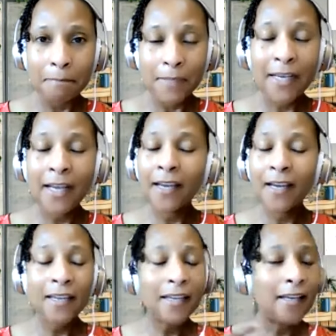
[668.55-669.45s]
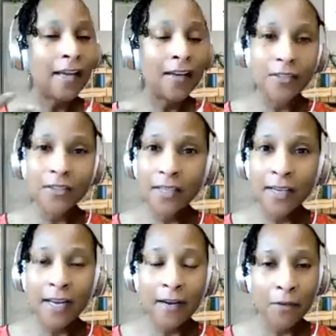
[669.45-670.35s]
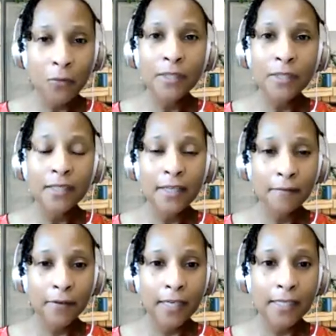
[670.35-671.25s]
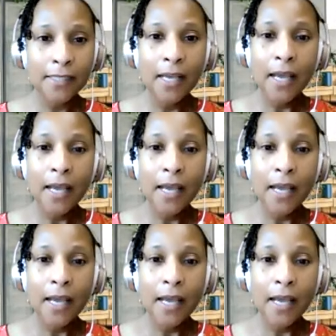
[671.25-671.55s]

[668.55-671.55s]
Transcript: And I again, I understand everyone's different,